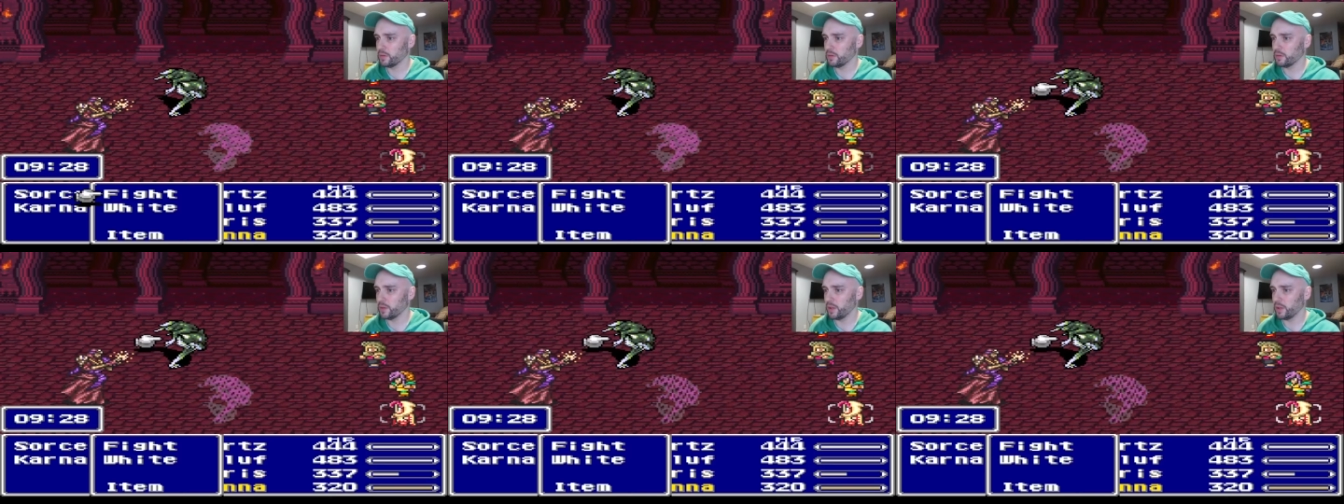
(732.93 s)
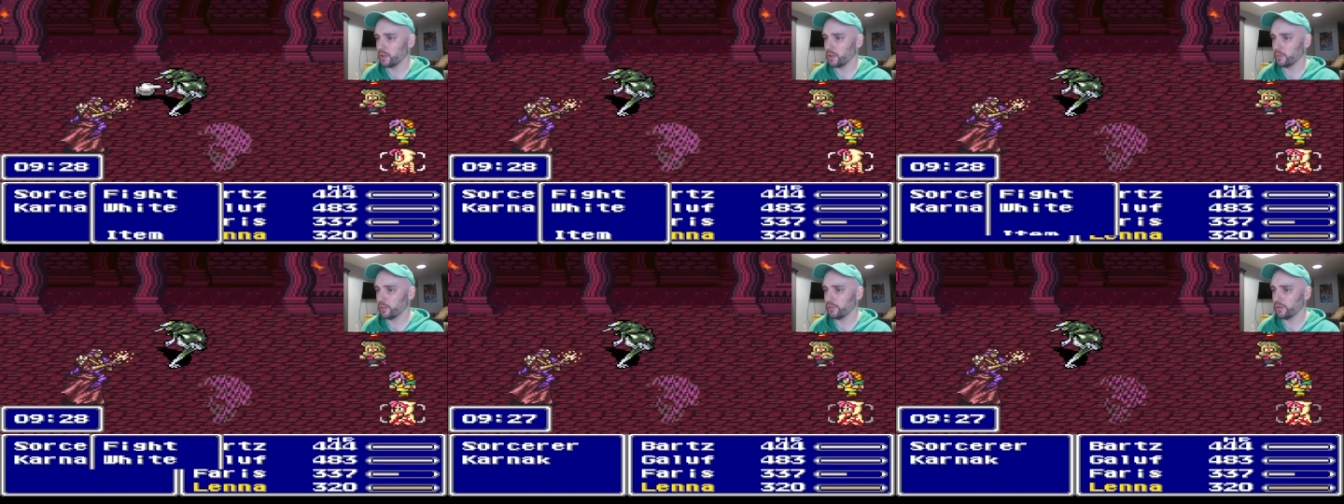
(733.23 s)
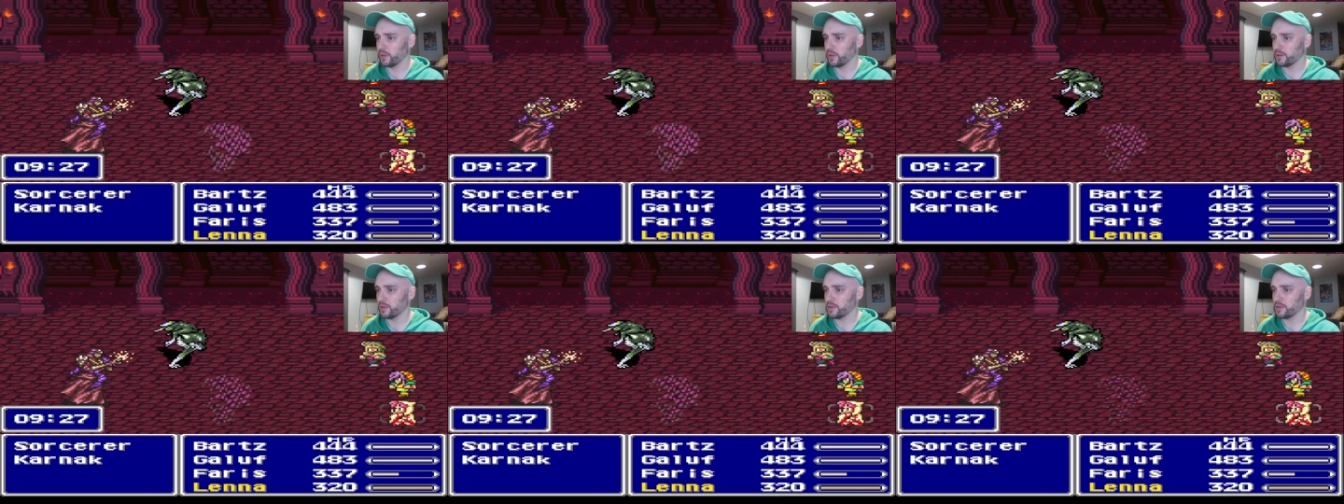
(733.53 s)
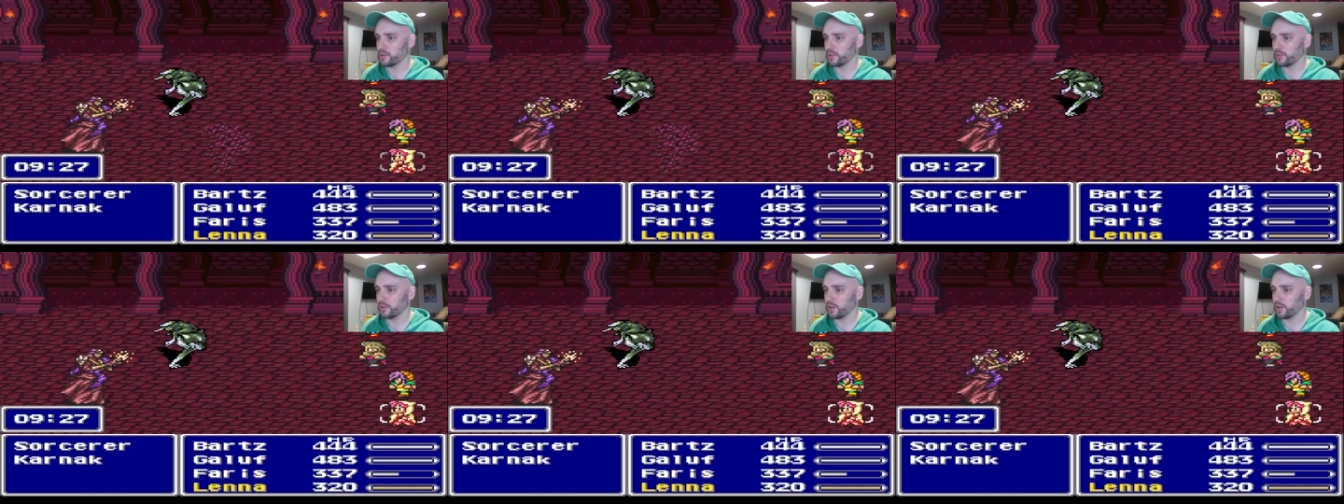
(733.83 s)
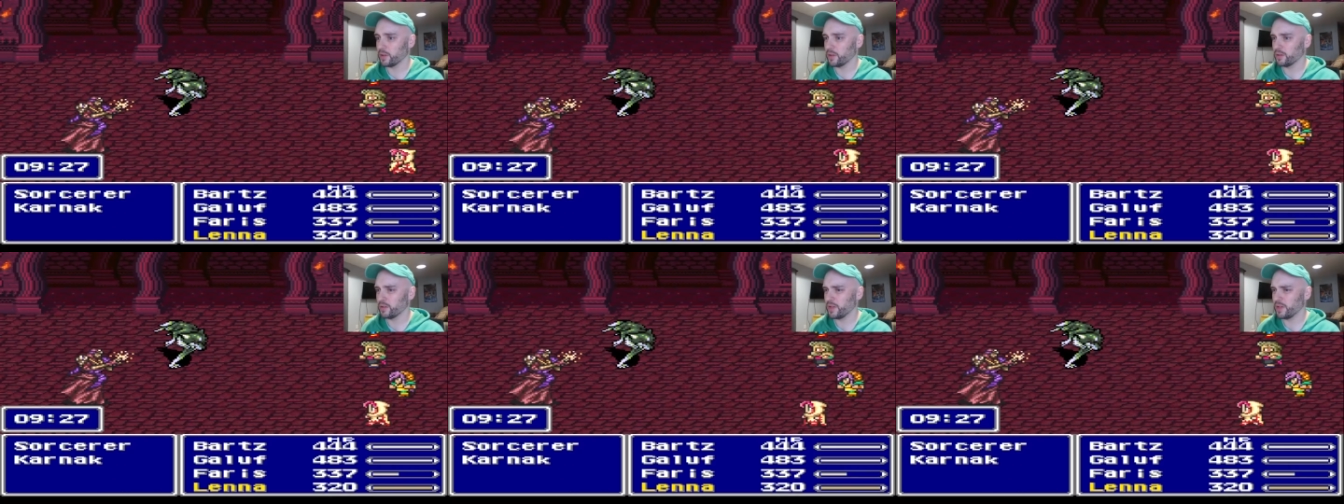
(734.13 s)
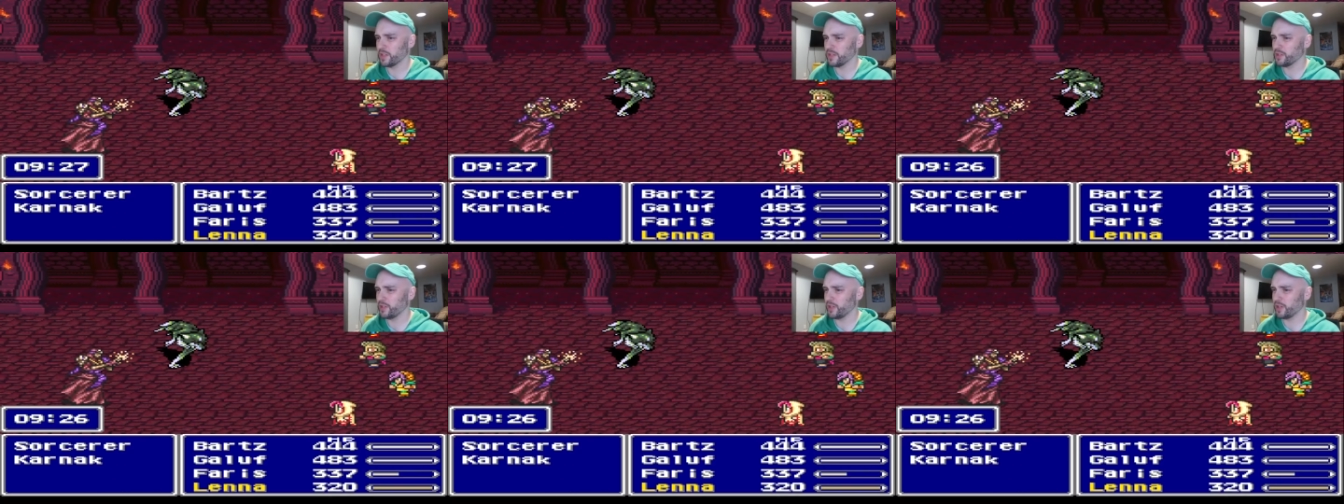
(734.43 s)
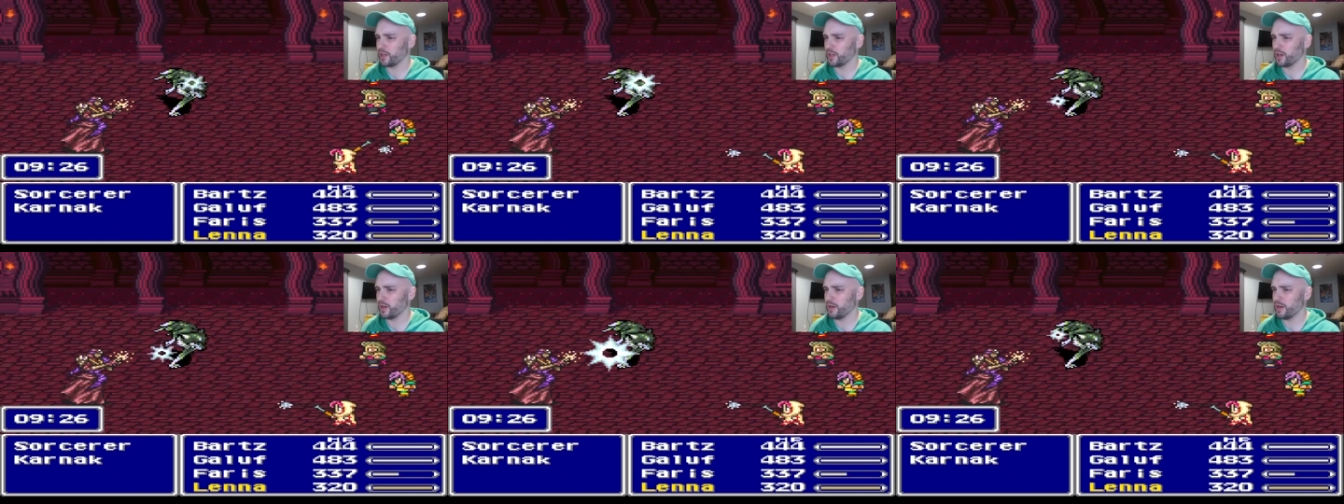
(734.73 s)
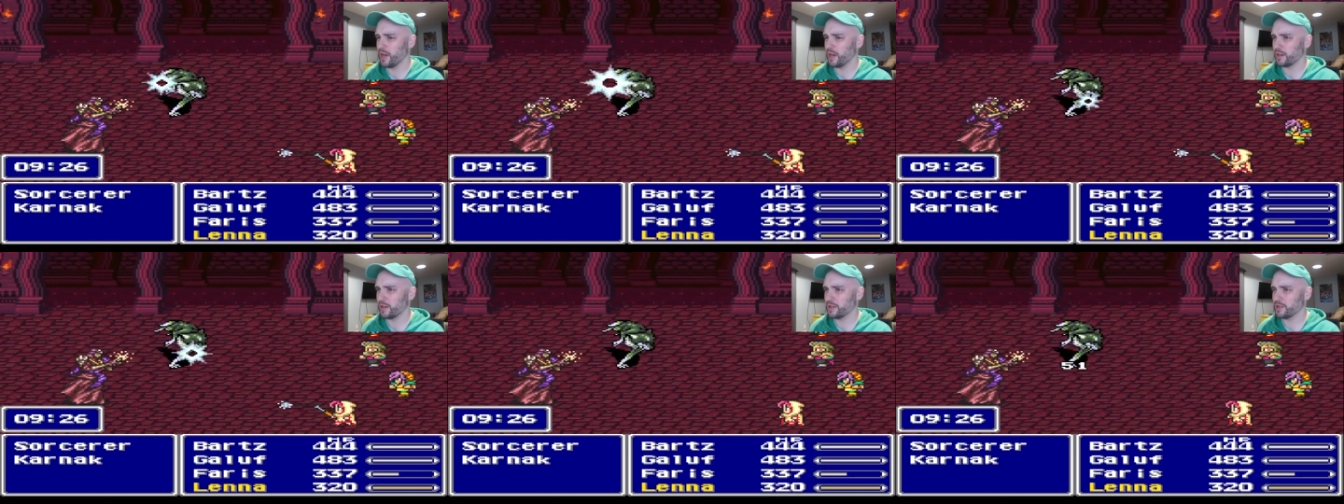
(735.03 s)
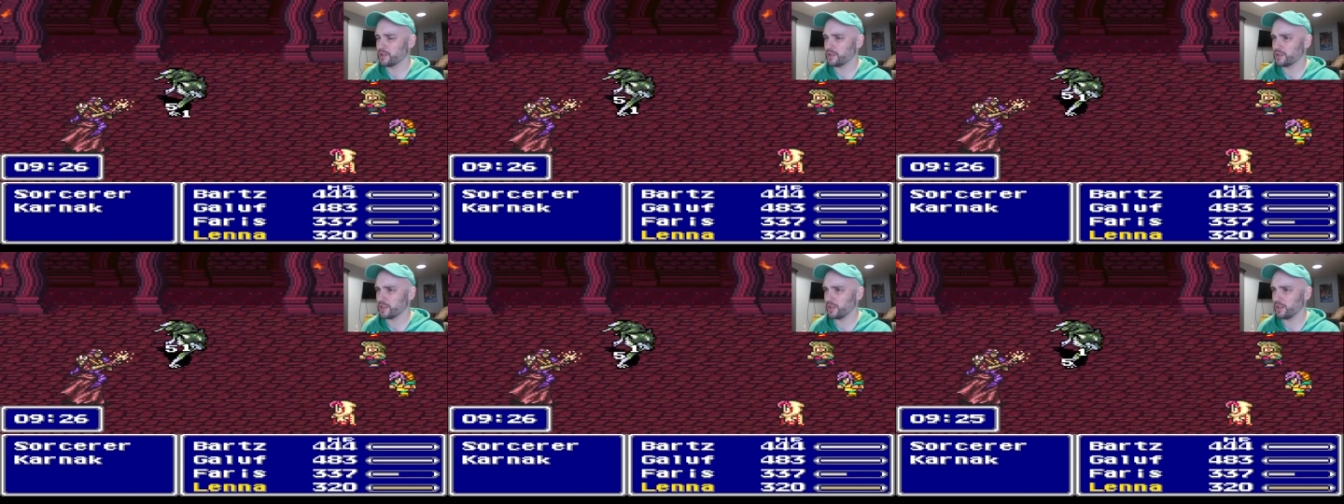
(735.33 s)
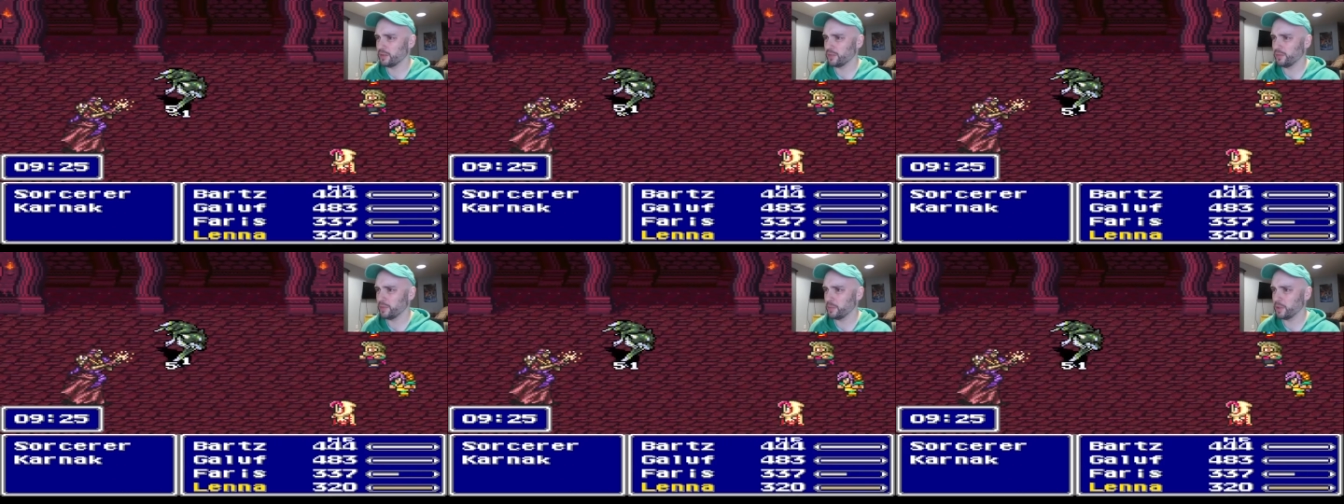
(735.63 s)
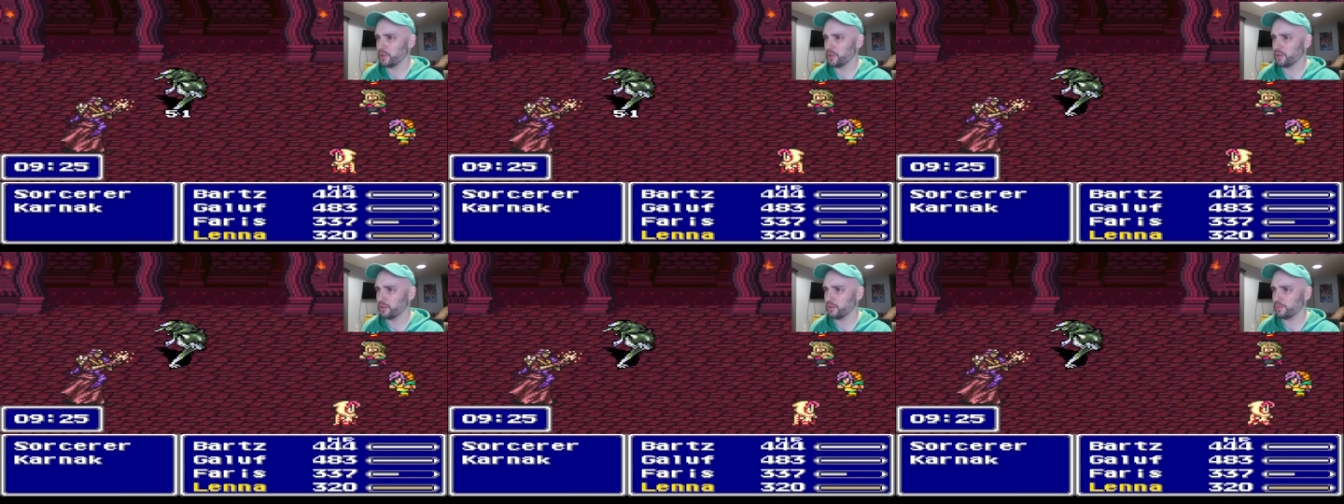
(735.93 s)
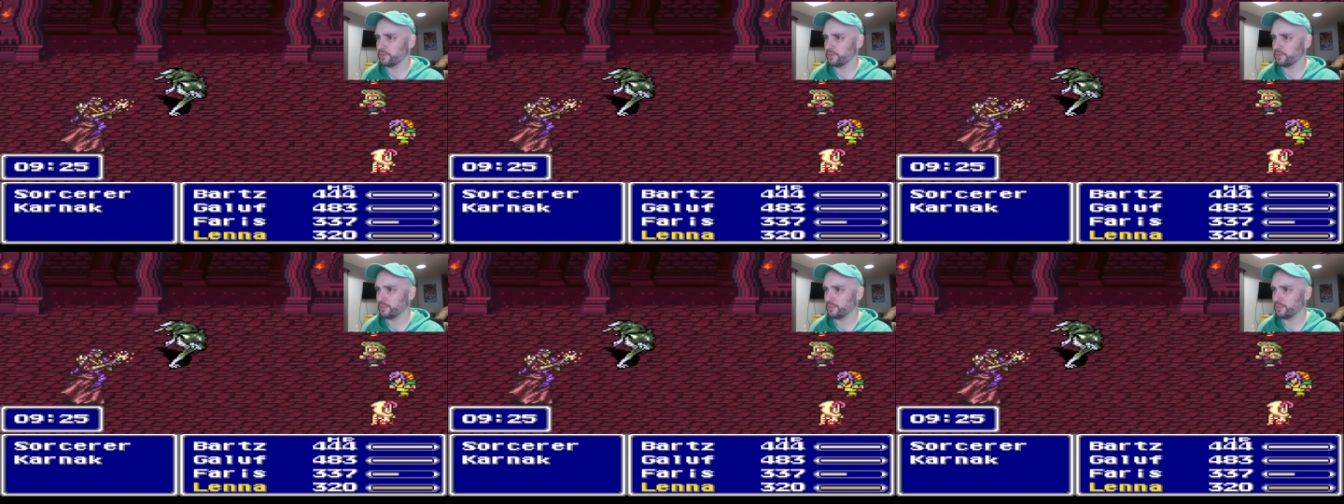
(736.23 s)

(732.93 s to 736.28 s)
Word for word: Yeah, we fought this stuff already. Uh, actually, a Karnak doesn't sound familiar.